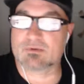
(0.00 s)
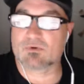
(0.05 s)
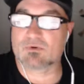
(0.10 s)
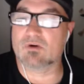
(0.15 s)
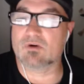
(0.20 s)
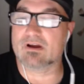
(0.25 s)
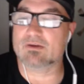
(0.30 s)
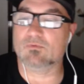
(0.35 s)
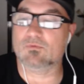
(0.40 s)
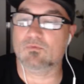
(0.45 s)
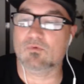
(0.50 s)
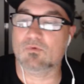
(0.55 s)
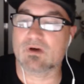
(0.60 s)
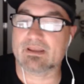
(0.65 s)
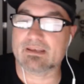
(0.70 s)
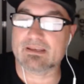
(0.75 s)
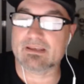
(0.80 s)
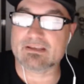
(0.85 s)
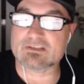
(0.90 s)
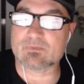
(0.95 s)
number one,
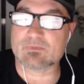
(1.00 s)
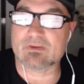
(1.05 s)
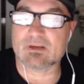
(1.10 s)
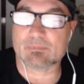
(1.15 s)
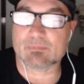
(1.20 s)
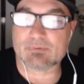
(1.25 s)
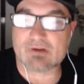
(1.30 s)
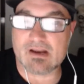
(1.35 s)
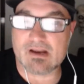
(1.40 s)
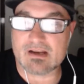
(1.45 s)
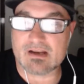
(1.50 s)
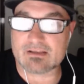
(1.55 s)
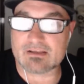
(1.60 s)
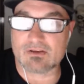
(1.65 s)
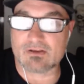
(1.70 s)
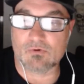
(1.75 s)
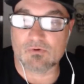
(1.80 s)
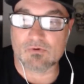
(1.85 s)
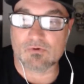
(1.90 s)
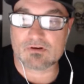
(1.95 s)
what needs to be in a product
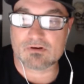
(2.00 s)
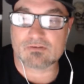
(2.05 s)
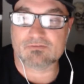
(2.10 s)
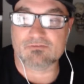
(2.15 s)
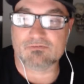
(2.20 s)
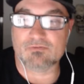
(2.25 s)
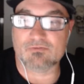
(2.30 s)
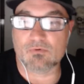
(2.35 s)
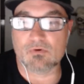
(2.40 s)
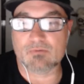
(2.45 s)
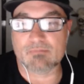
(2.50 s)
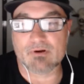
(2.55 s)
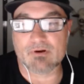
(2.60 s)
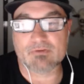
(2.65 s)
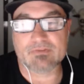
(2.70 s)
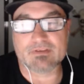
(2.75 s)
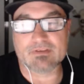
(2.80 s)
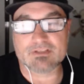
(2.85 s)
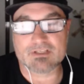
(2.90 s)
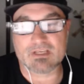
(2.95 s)
in order for
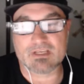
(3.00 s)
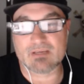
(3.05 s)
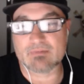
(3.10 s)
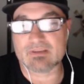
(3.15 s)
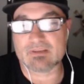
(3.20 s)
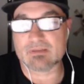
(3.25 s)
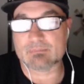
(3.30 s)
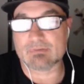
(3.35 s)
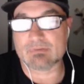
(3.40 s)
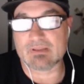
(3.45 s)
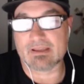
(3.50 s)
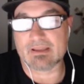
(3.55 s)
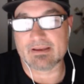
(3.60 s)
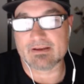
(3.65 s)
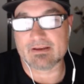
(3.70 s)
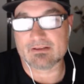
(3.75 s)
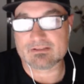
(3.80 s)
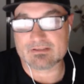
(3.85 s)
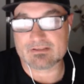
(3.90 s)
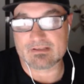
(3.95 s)
both the GM and the
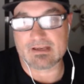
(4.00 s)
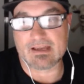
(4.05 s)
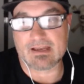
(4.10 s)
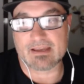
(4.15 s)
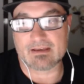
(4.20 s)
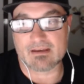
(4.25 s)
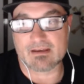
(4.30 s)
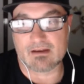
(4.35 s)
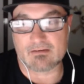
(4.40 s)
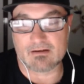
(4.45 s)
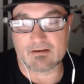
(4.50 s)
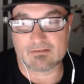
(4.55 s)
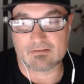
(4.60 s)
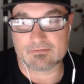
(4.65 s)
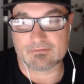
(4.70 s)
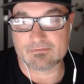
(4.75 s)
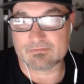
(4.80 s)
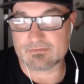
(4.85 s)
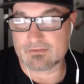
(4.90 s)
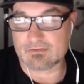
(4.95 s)
player side
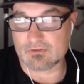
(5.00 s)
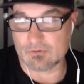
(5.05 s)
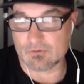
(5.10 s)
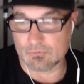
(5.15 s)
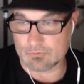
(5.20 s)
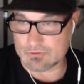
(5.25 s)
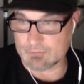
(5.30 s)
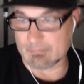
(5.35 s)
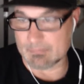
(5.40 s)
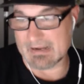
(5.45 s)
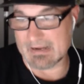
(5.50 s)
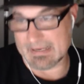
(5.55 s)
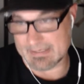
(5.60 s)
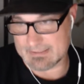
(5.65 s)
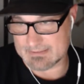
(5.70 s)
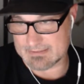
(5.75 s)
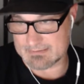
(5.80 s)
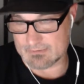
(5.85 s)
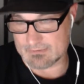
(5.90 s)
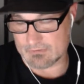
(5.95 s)
of you to buy
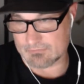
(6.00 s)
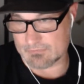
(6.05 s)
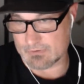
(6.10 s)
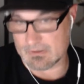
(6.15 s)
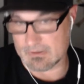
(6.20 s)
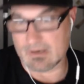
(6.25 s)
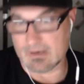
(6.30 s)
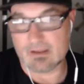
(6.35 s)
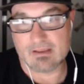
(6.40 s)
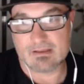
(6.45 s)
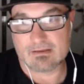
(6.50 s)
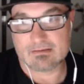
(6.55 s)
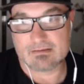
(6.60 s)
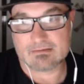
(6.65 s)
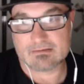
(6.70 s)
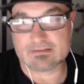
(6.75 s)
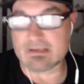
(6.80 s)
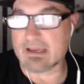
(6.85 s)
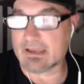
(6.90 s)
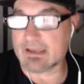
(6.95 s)
it? Or for
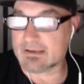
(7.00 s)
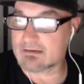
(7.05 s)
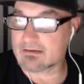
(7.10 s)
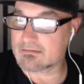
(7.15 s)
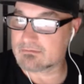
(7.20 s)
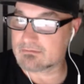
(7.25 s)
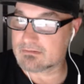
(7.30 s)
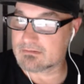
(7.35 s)
side...